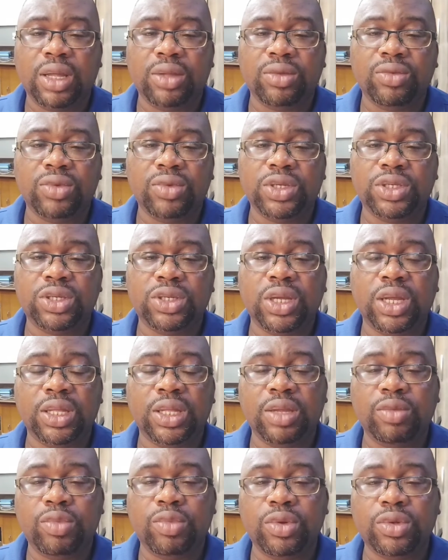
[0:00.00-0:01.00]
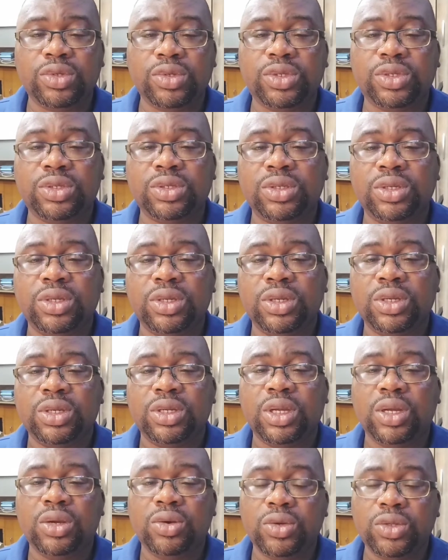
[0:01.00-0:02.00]
and which enables
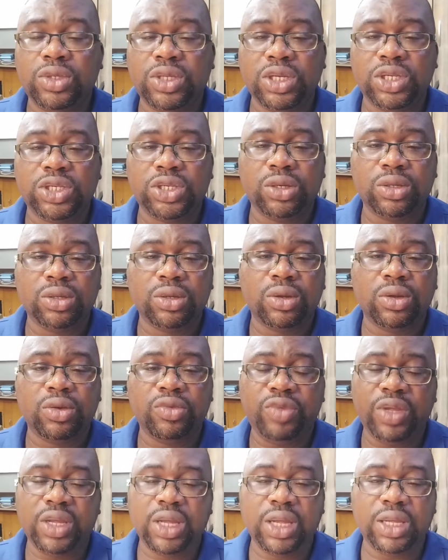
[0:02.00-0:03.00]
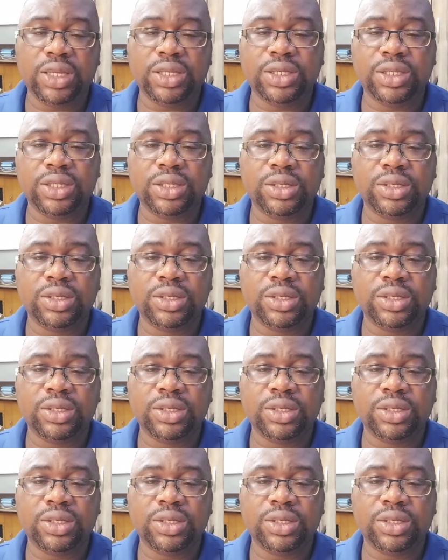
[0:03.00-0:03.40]
the rotation of the engine.